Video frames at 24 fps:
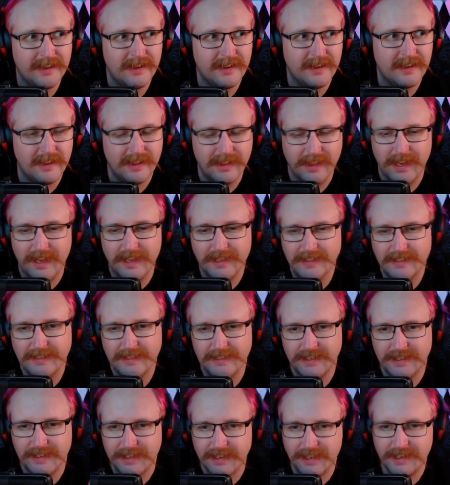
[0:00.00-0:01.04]
Let's
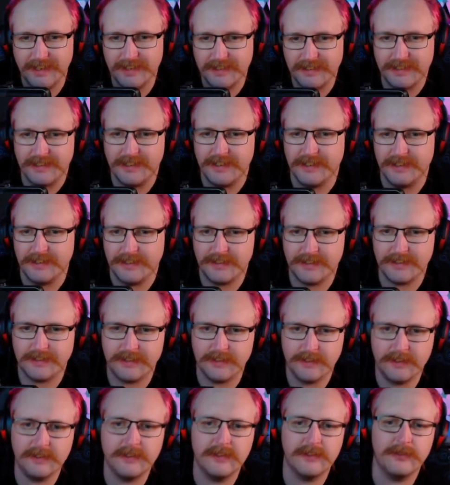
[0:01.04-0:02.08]
get into this.
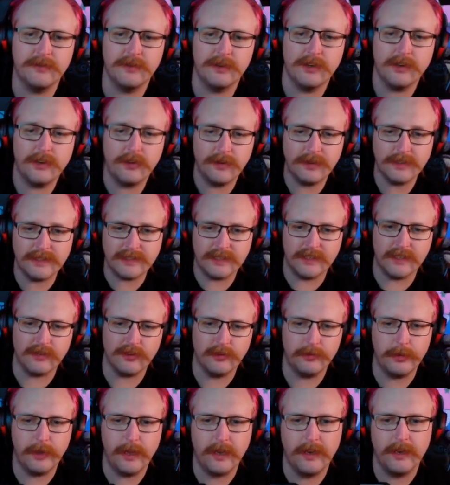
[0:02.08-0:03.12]
We're going to go into single
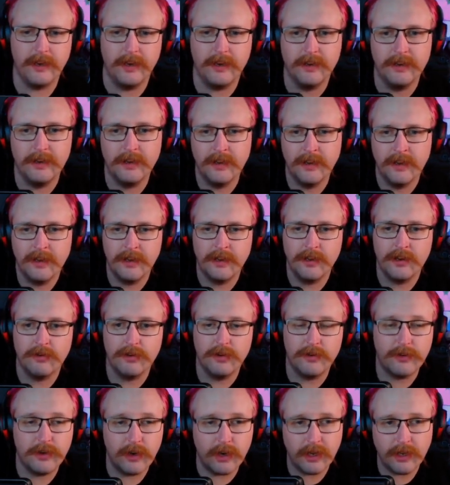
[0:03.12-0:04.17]
player.
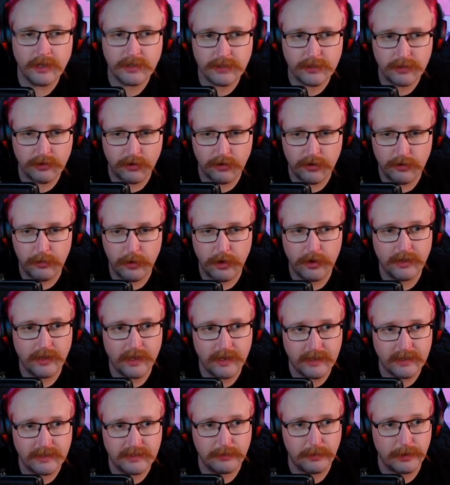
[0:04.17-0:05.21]
We've got our story mode, and
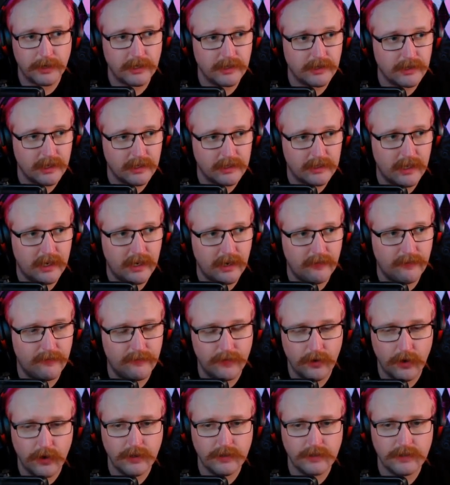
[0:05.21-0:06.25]
like I said, we're going to check that out
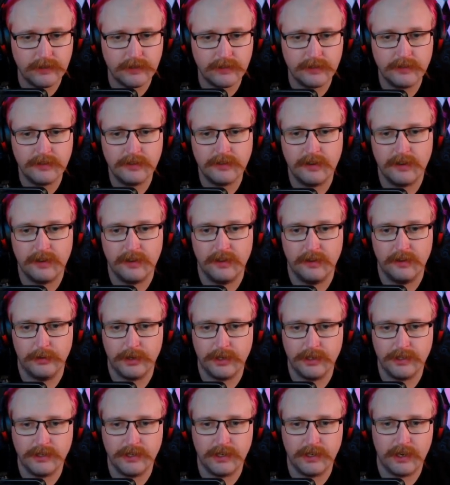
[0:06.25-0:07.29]
first, and then we're
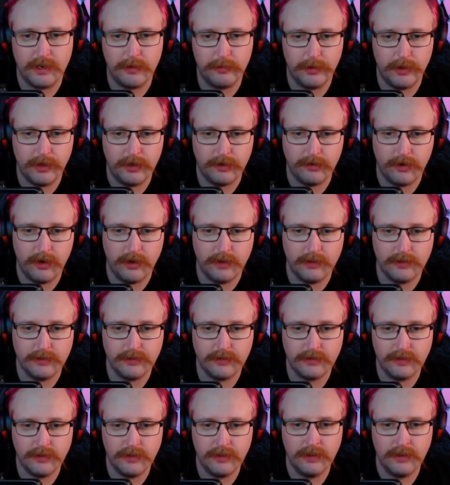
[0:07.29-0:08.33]
going to check out
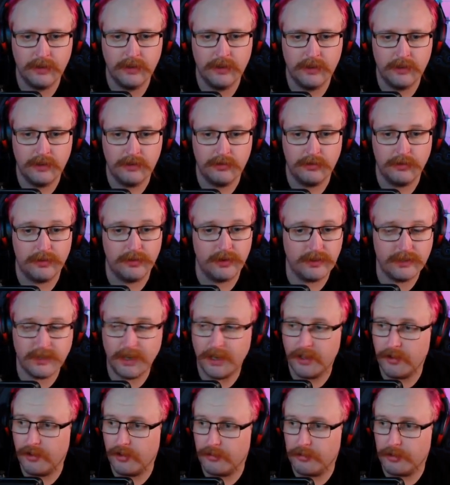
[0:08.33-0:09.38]
Playgrounds. We've got
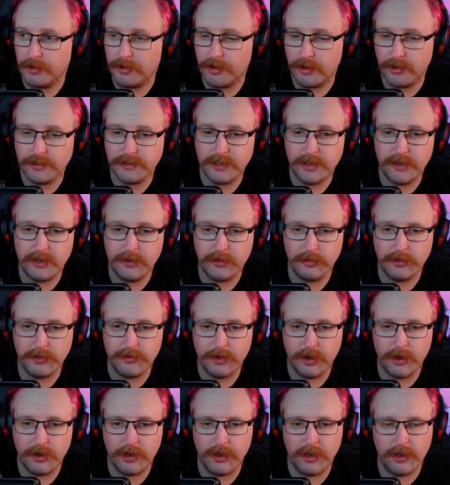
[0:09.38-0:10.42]
downloadable content, we've
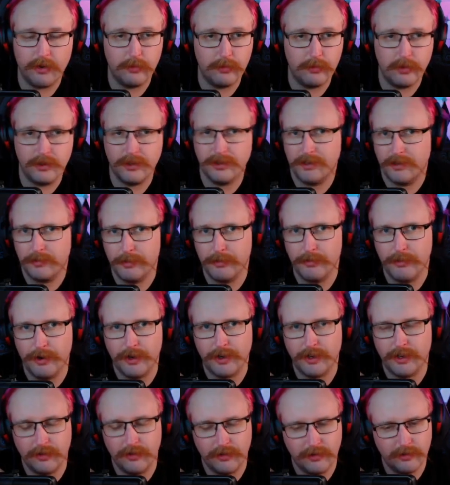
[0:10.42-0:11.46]
got our one that I've been
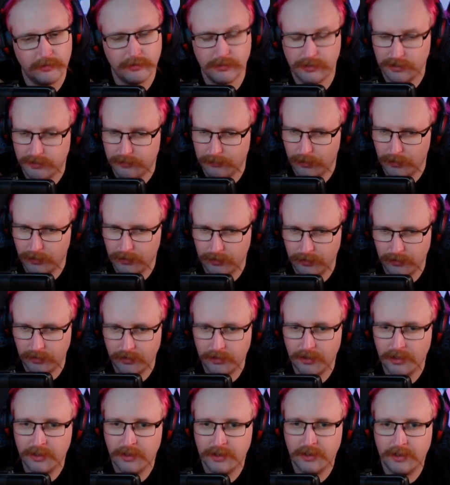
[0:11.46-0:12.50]
working on, which isn't very good,
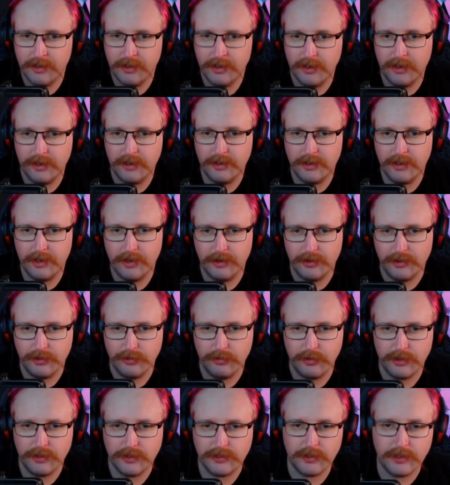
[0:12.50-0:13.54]
and our new
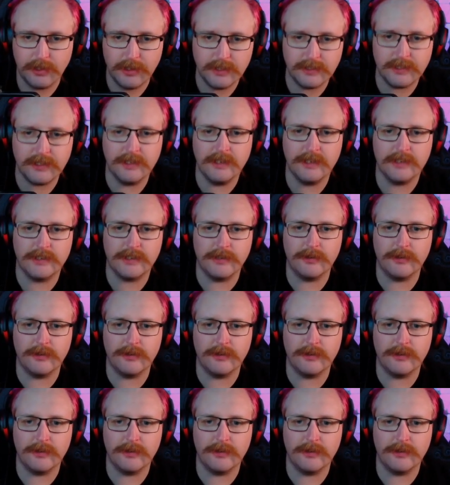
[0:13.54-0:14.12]
one. So let's get into